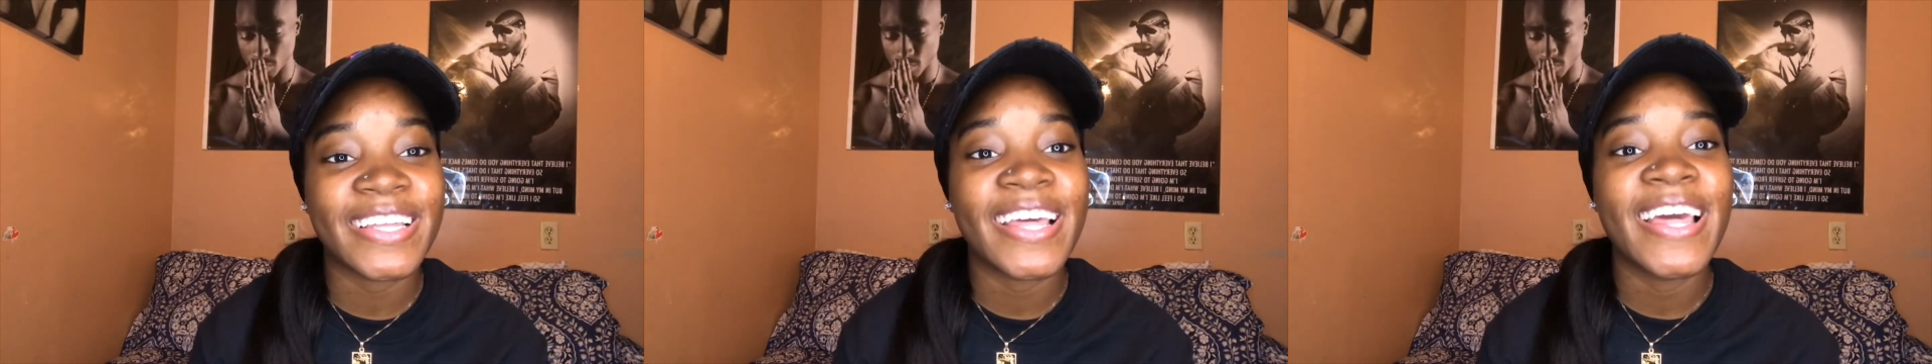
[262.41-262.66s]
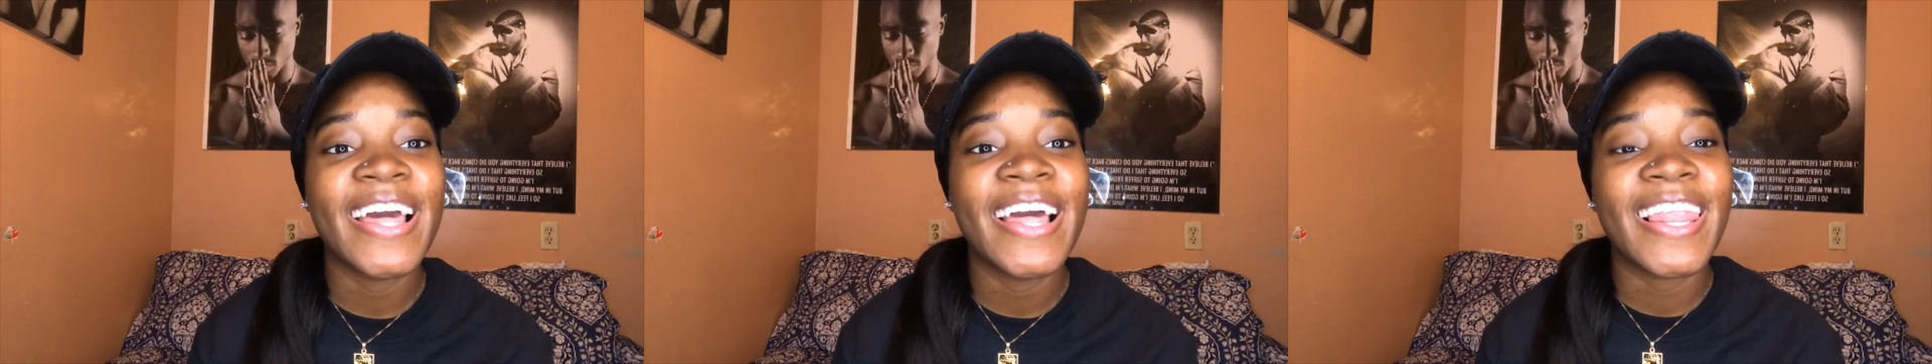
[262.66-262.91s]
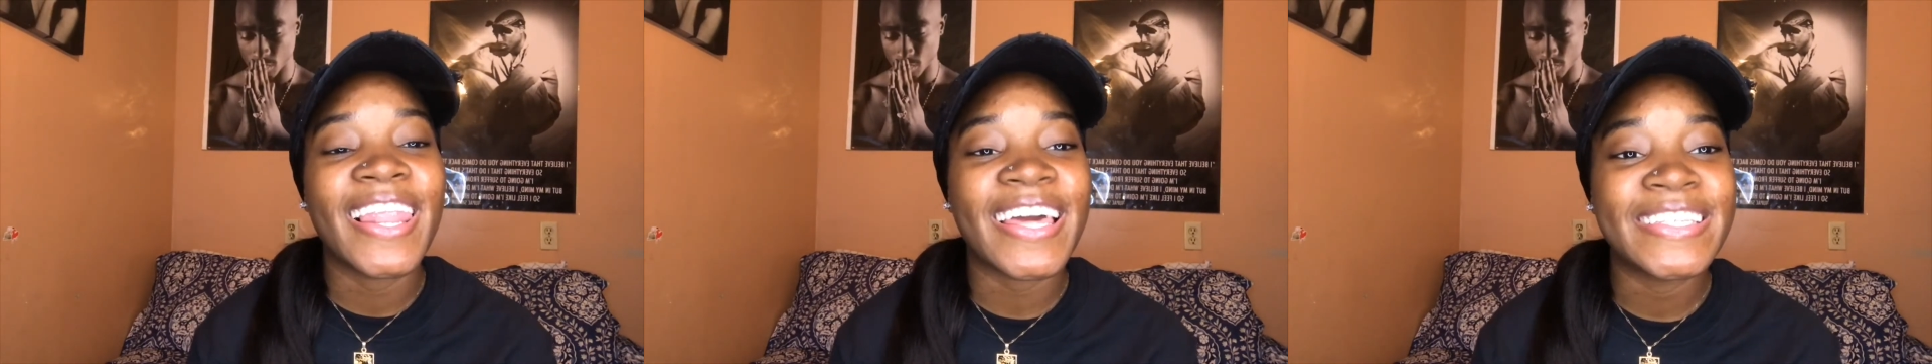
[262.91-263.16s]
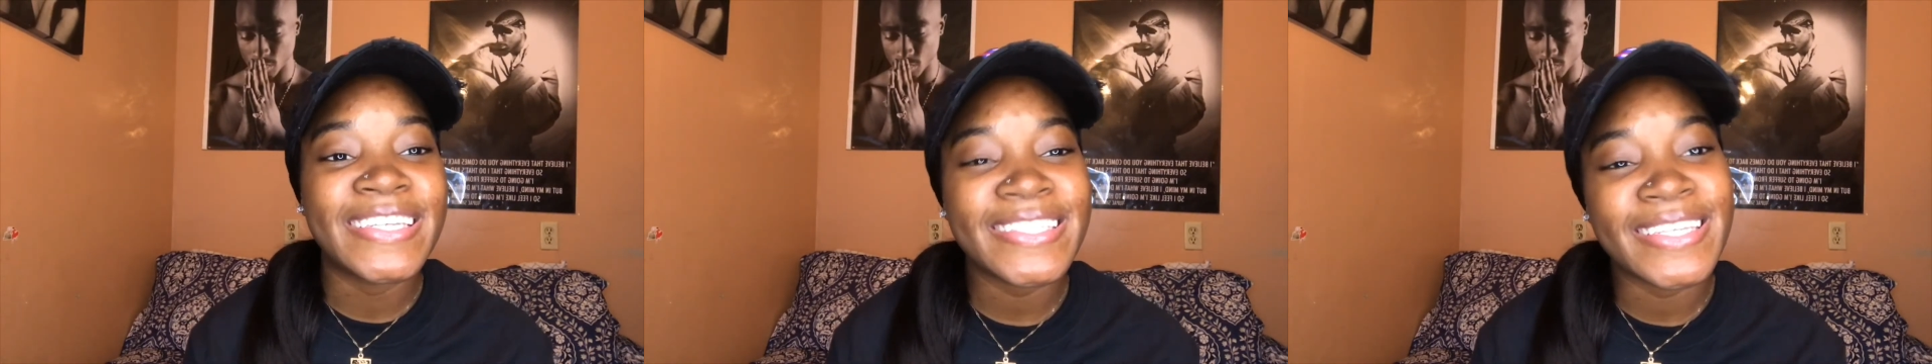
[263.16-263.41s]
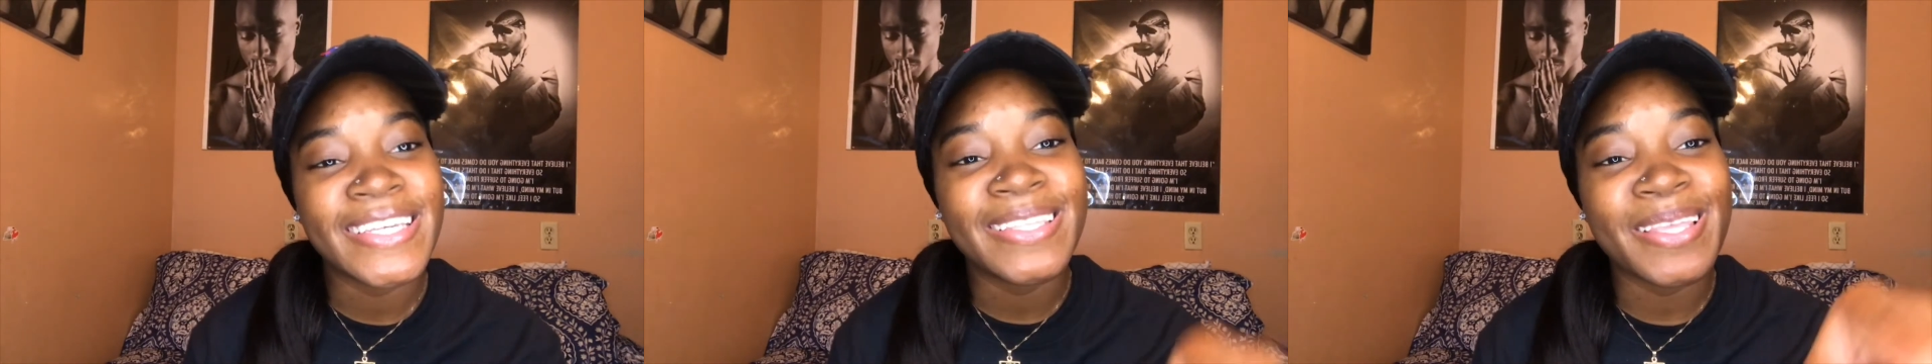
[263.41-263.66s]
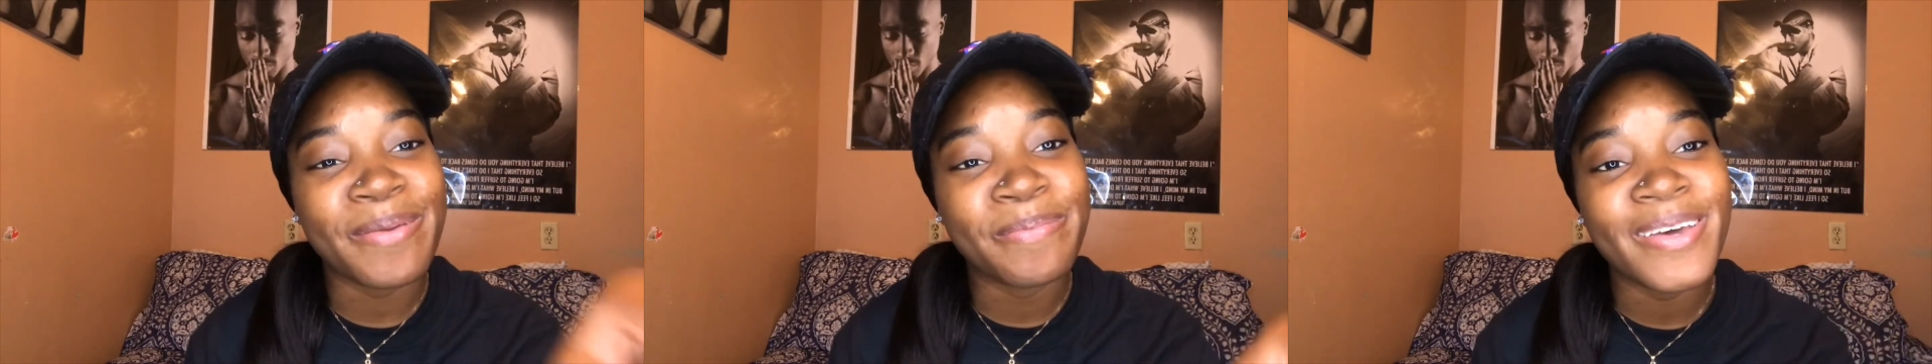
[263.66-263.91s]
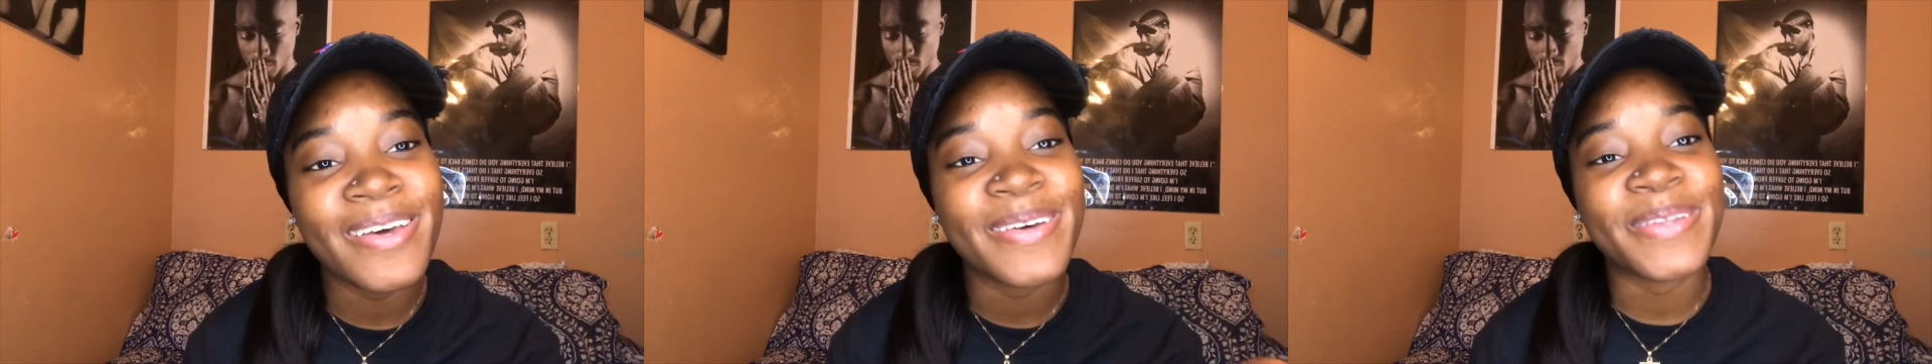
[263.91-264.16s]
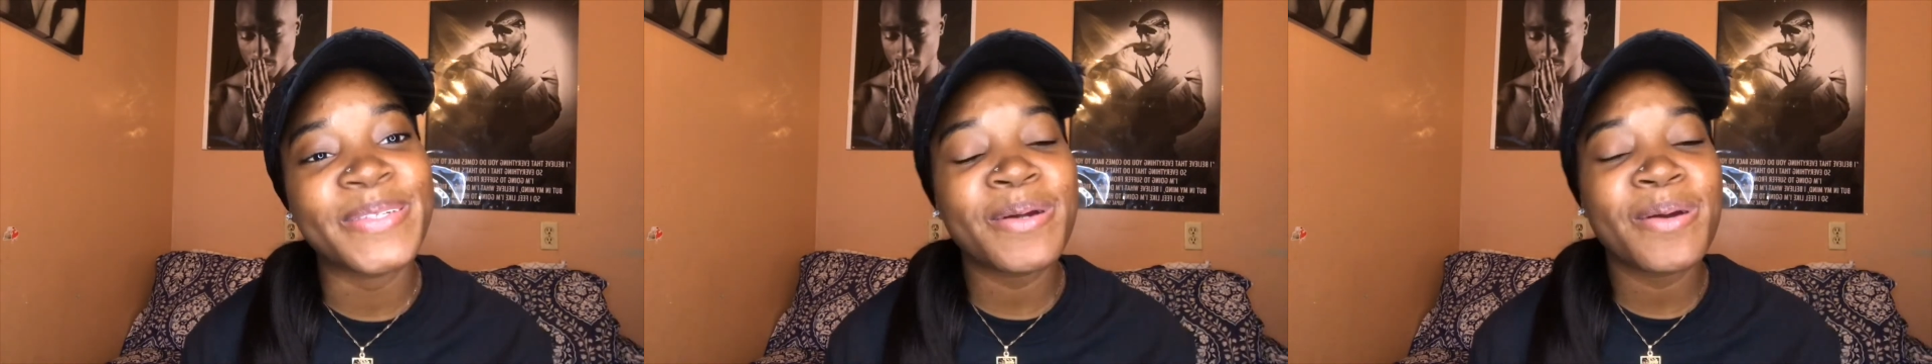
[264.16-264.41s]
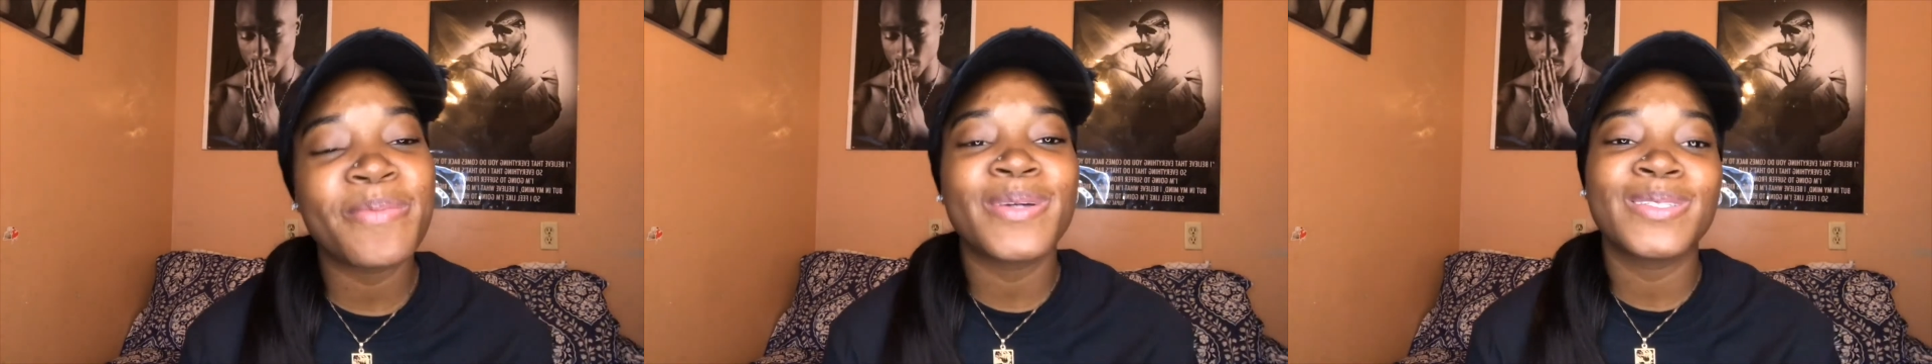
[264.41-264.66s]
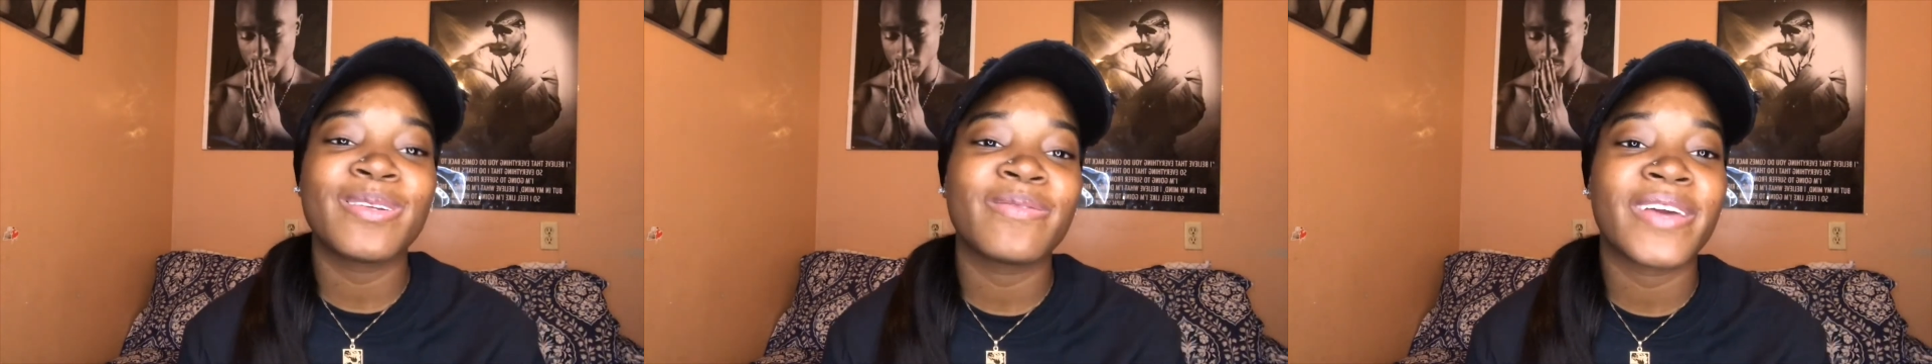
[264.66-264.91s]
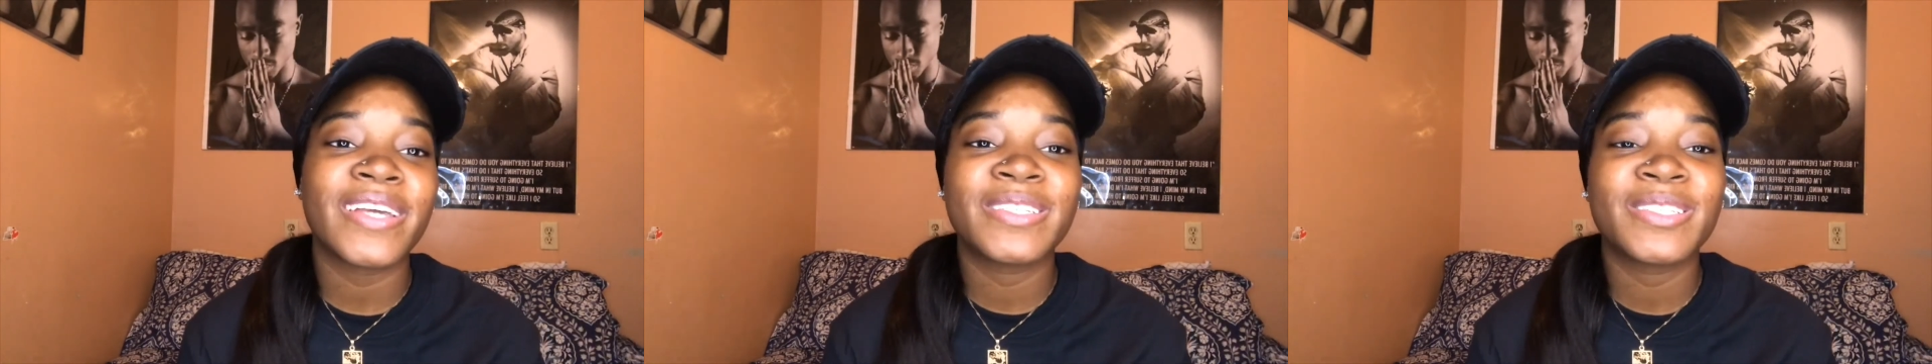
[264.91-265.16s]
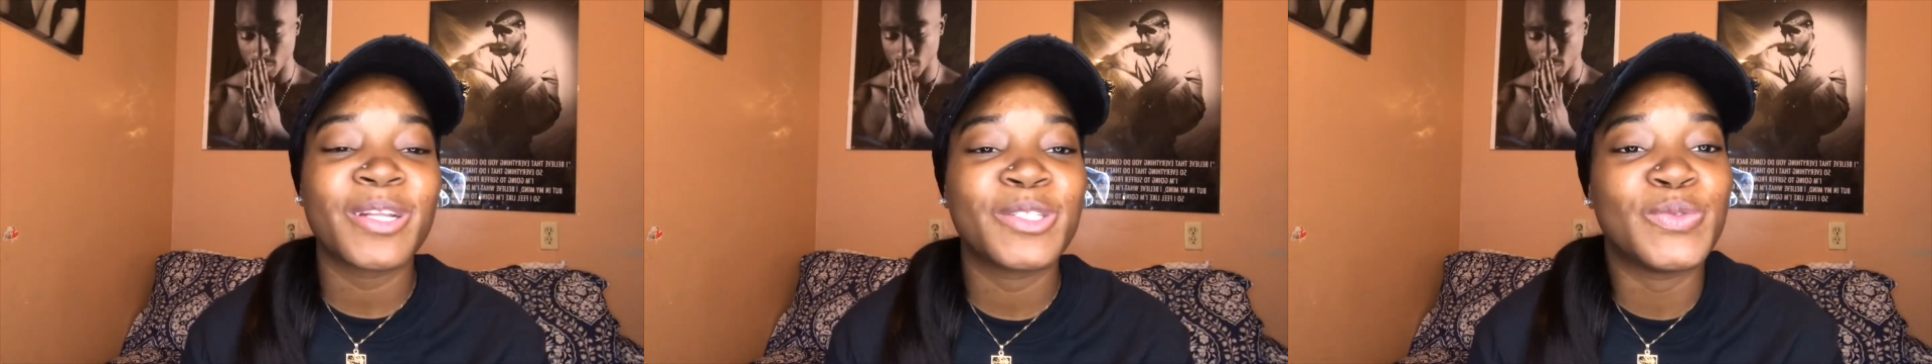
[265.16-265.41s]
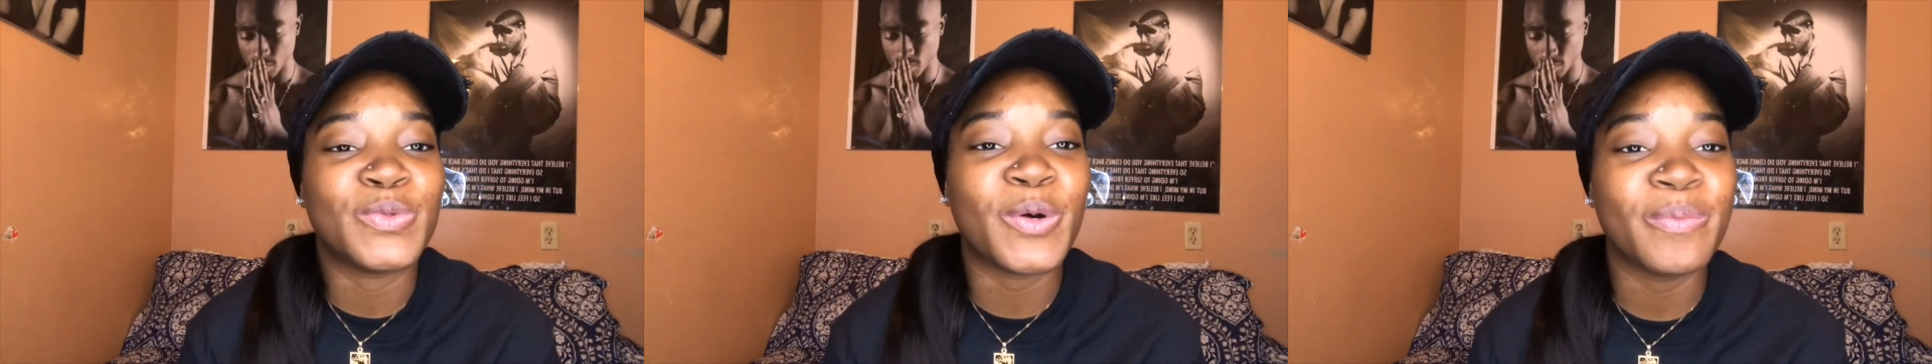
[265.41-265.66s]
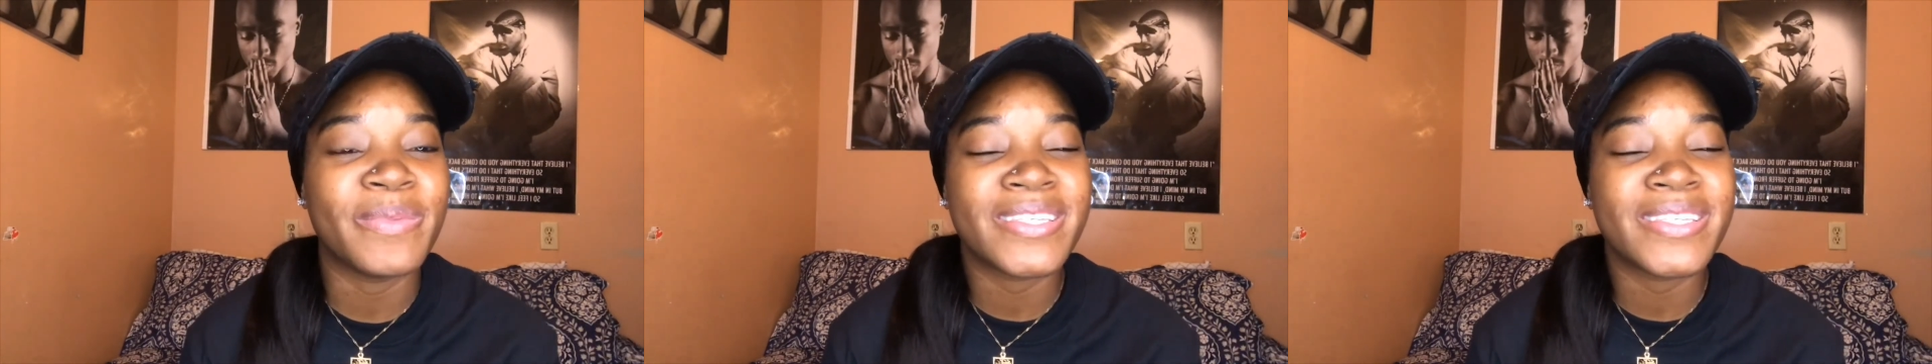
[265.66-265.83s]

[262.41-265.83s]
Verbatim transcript: Like, why would you wanna miss a video? You don't.